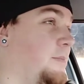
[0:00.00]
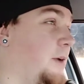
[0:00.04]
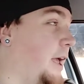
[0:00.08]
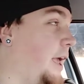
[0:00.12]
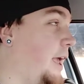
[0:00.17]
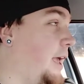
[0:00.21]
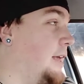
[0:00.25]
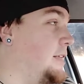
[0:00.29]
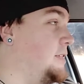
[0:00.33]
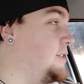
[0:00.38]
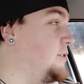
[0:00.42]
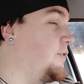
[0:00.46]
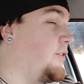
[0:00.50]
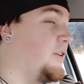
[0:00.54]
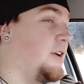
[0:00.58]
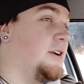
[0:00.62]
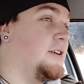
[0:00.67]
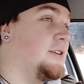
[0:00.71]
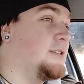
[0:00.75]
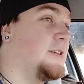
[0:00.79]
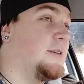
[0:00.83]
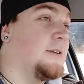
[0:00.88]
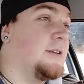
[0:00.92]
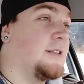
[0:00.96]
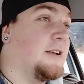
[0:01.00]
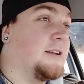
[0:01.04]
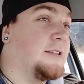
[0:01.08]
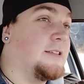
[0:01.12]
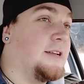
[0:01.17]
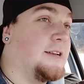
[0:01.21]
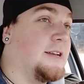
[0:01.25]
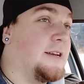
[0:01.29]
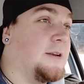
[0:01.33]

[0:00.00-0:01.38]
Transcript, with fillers: my hands free or something like that